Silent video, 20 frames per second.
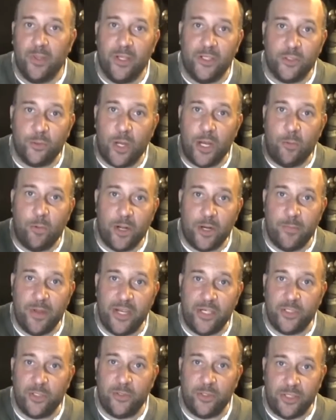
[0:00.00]
So I want to
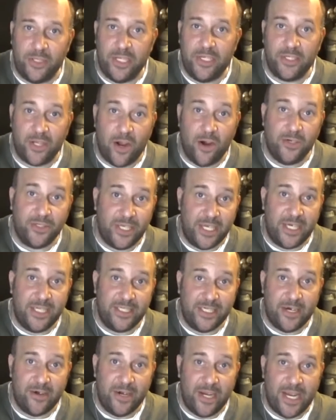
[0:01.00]
make sure that these are
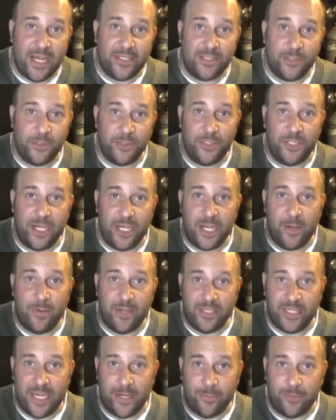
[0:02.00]
sanitary as they're sitting on
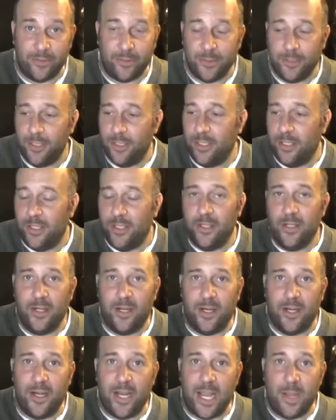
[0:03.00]
my table.
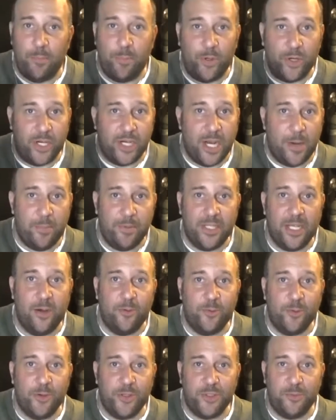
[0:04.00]
Uh, I put a couple
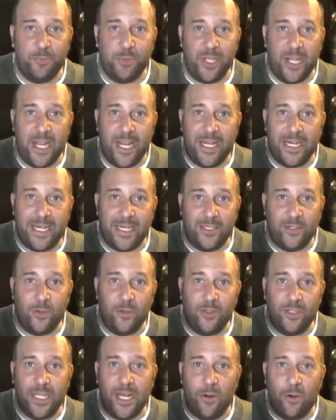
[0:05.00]
out for display and I don't
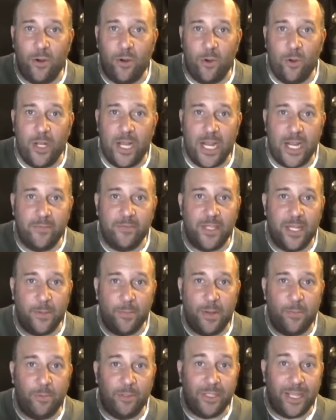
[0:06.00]
allow a whole heck of a lot
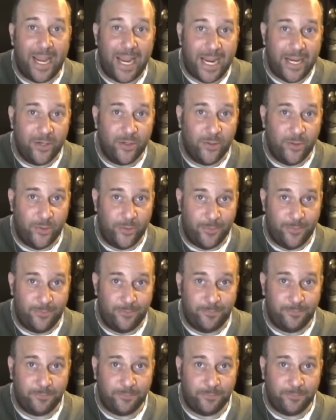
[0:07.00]
of people to handle them.